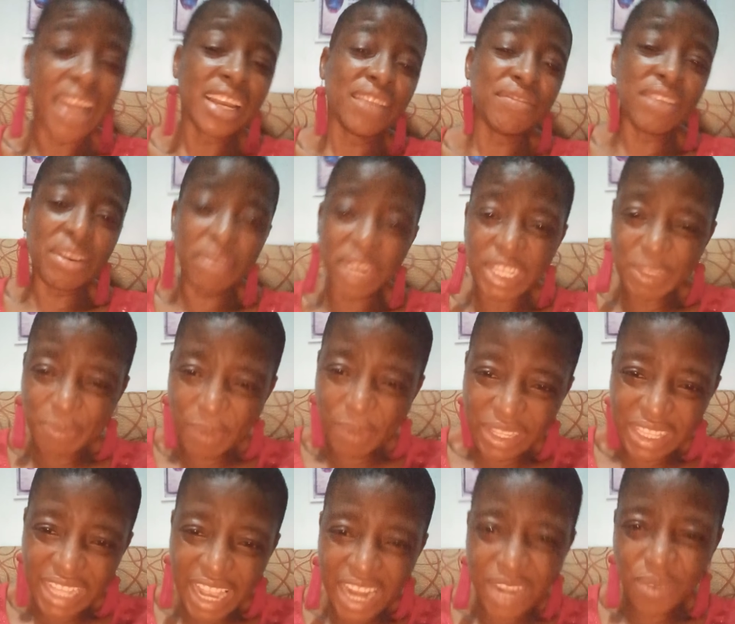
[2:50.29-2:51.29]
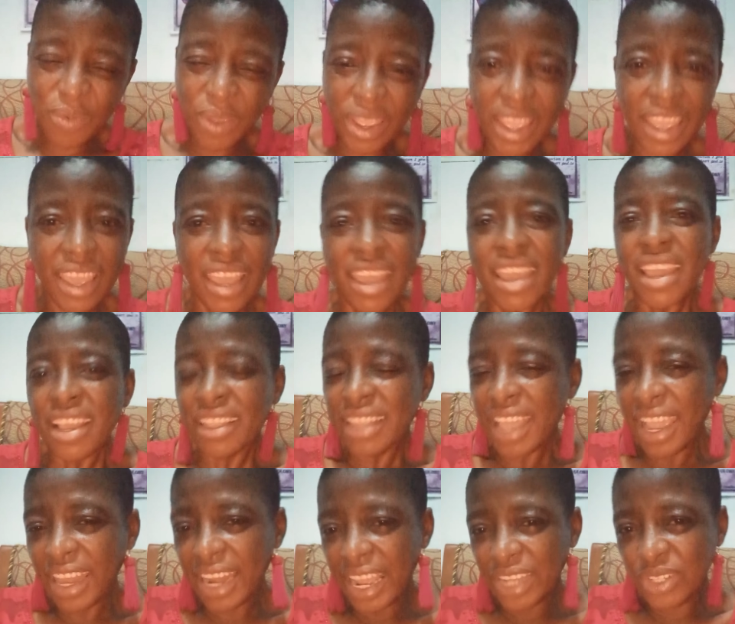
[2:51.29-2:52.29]
And if they respond that way,
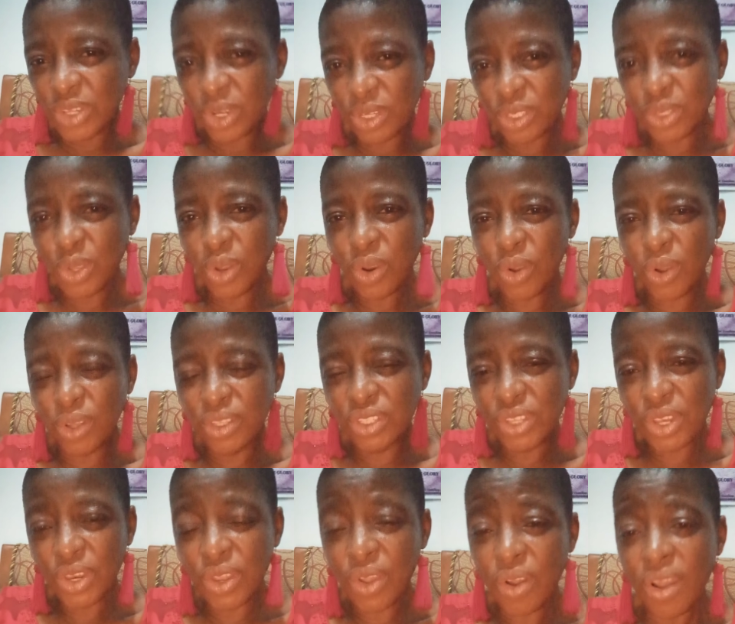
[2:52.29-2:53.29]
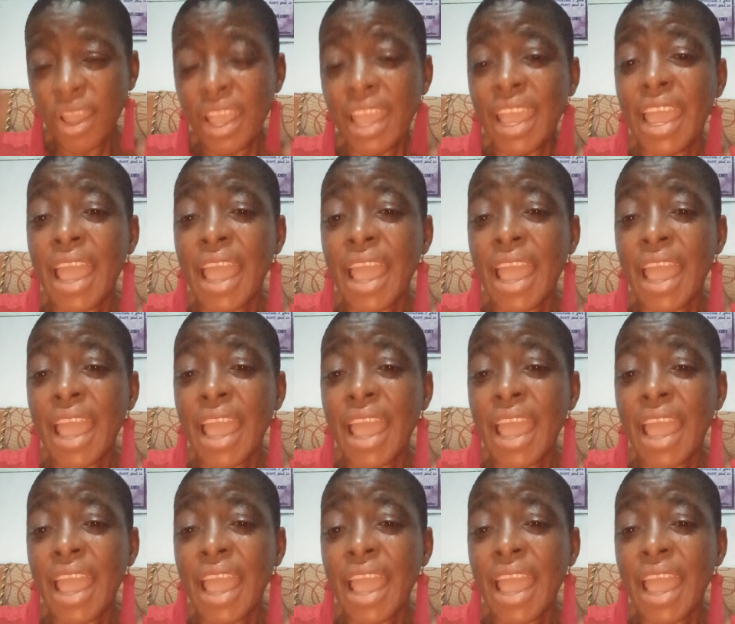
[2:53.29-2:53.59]
then I just don't continue.